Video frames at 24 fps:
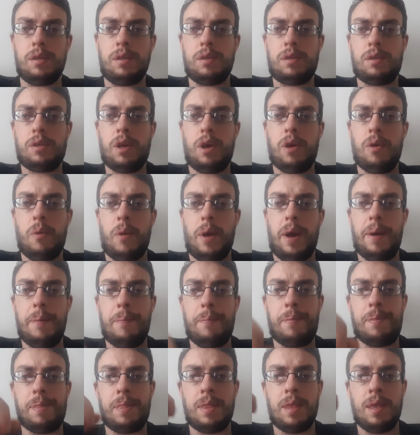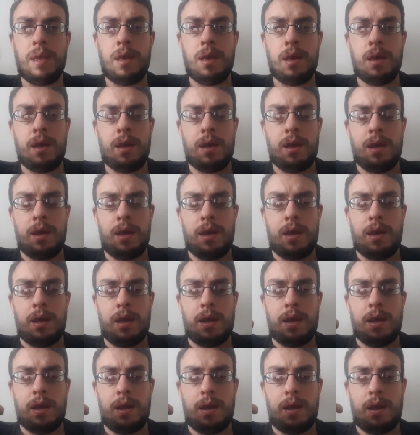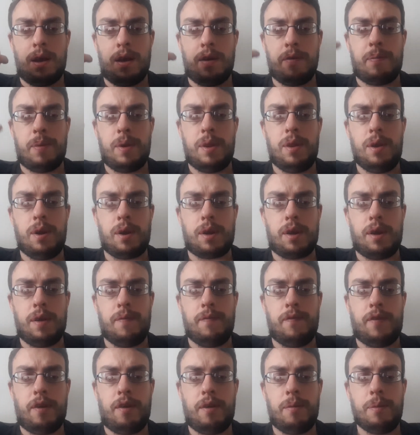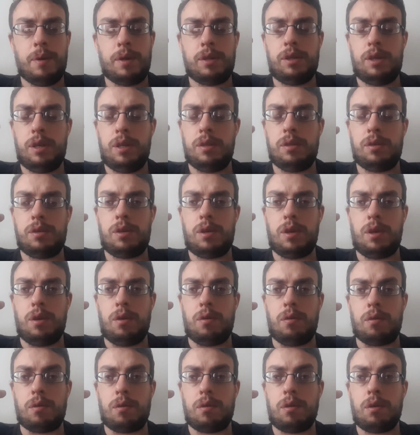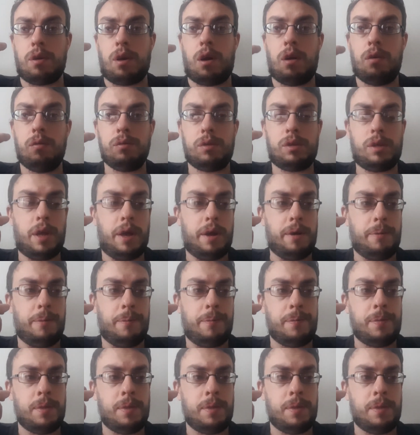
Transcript: So I've been looking very much into wholesale.